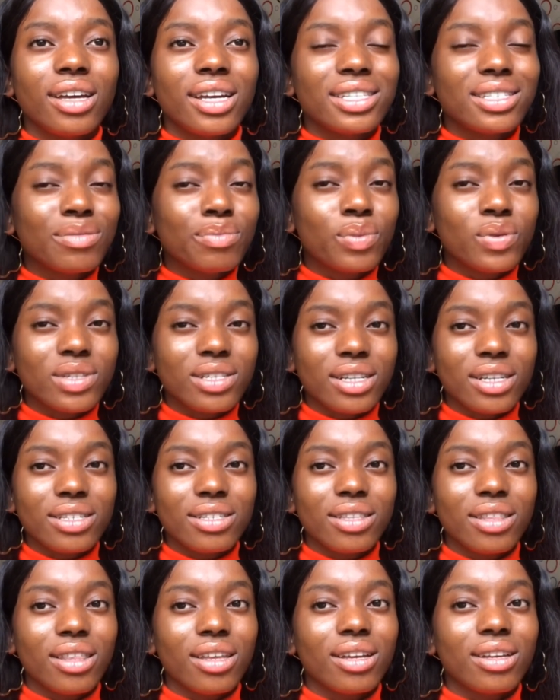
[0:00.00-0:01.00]
Eating
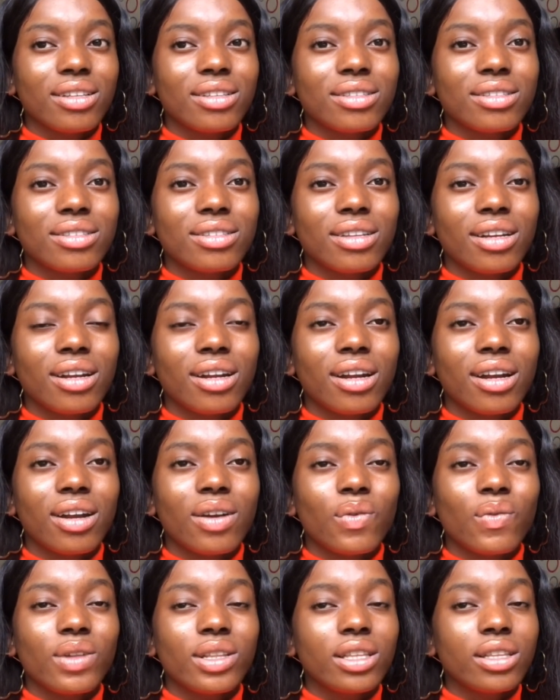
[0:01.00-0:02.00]
processed things
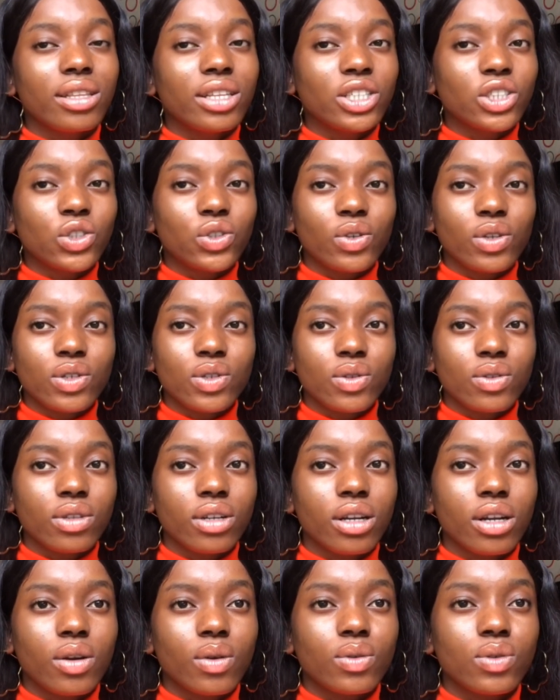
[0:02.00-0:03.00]
are really dangerous to the
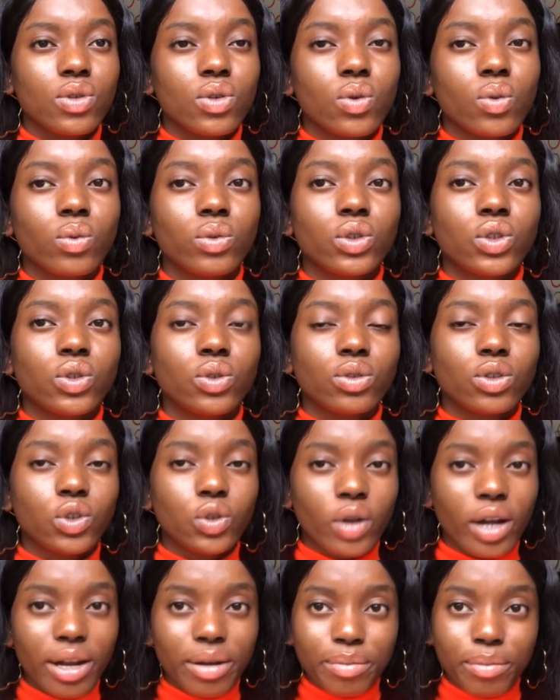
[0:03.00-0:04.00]
health. So we should
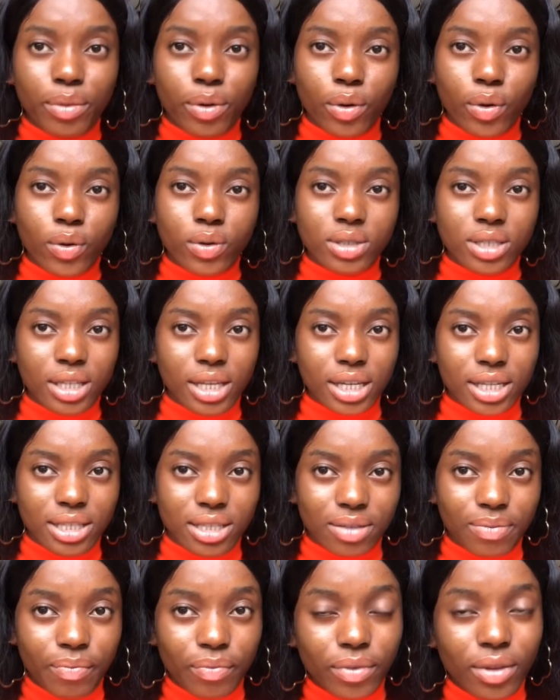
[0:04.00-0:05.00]
try more to
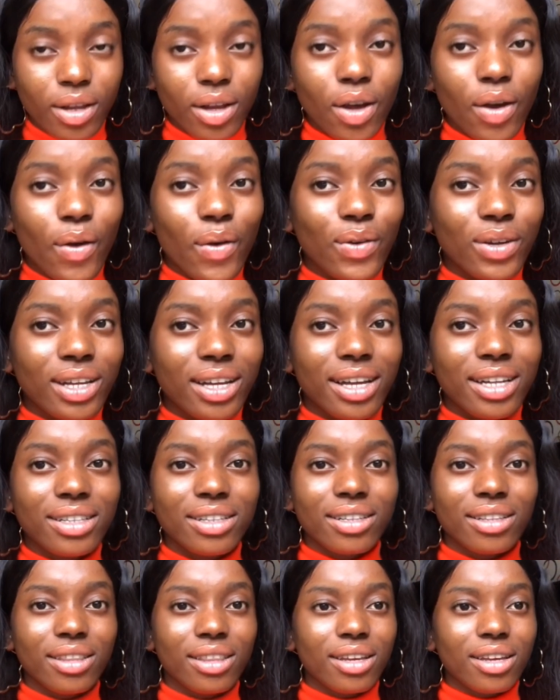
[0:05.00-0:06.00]
eat
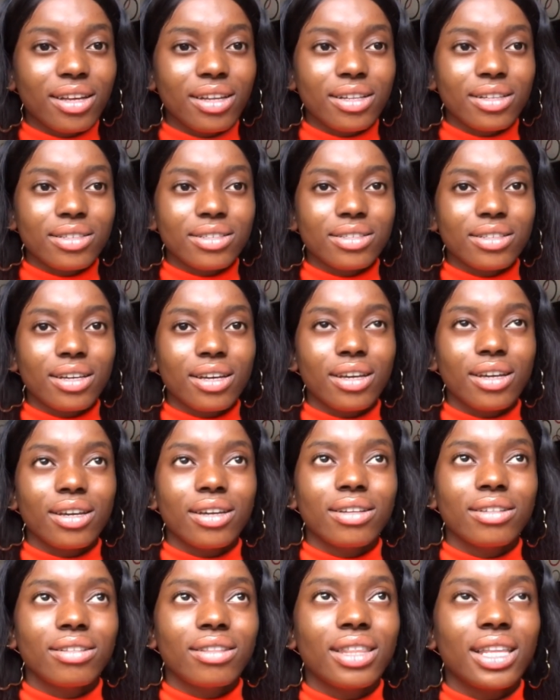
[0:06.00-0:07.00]
organic things
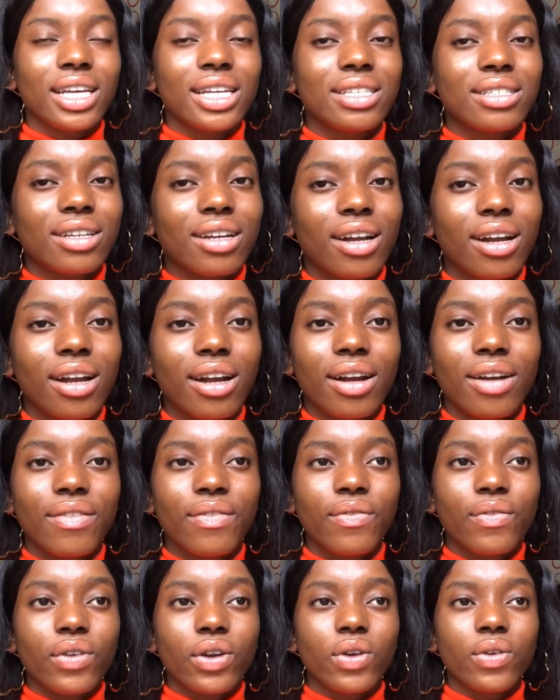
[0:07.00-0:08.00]
and things that are
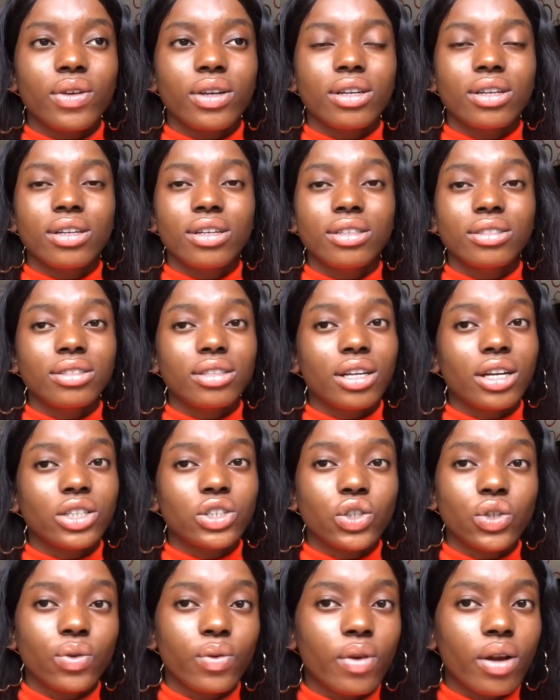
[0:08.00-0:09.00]
very
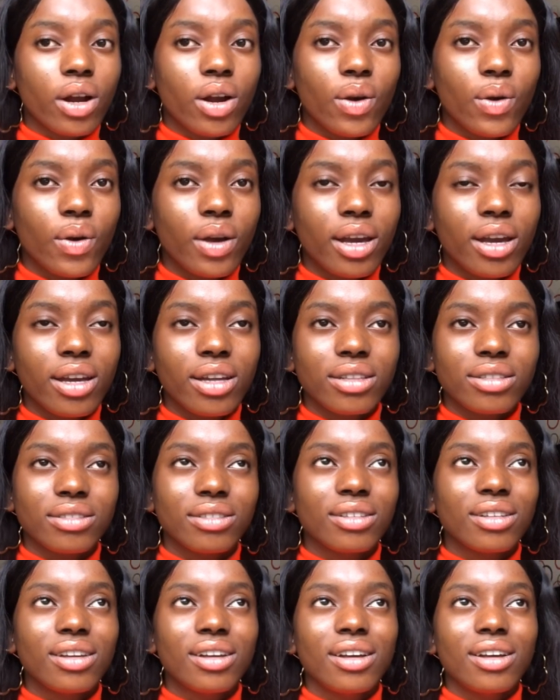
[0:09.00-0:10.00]
natural and
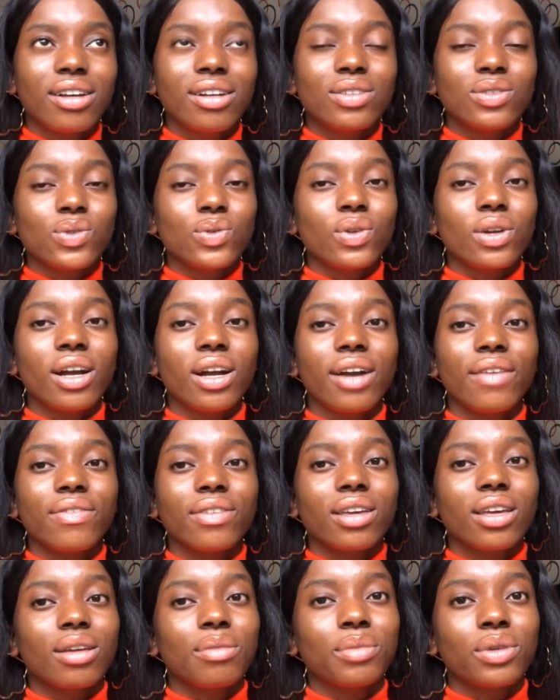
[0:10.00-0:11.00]
do not have
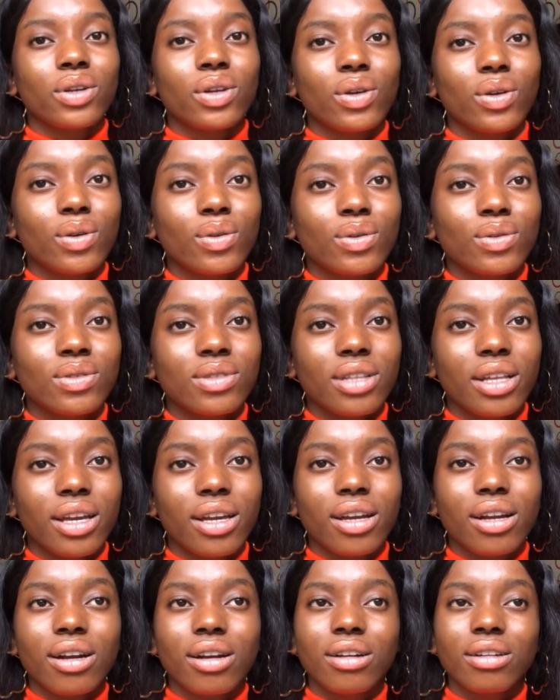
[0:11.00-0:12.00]
chemicals
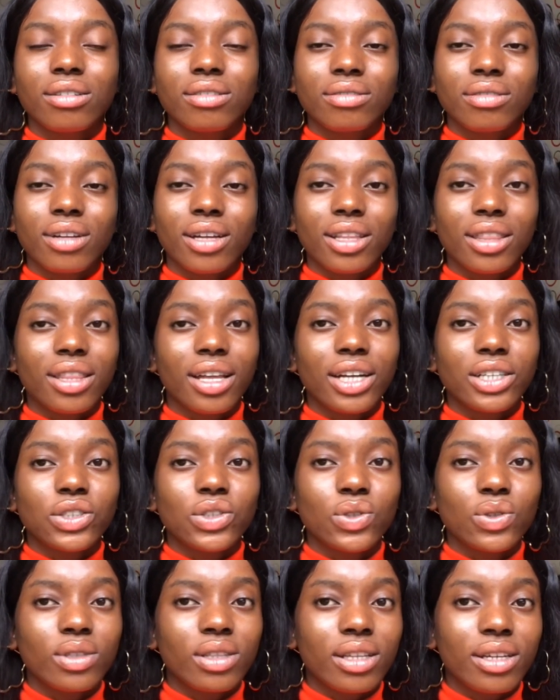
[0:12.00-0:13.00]
like
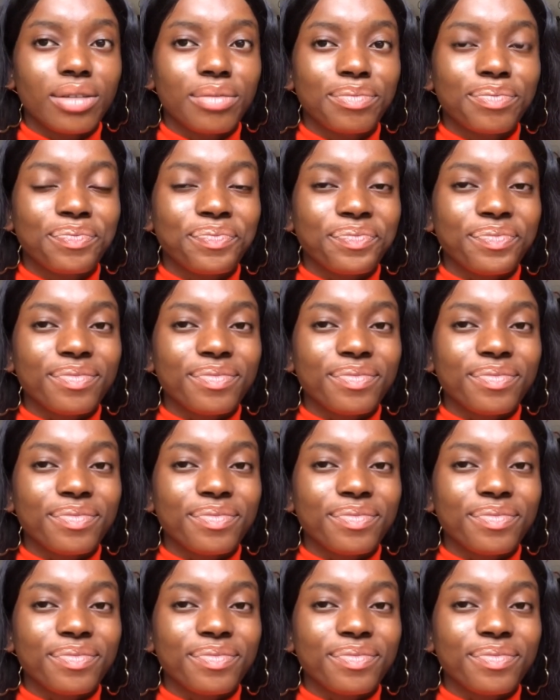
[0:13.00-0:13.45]
attached to them.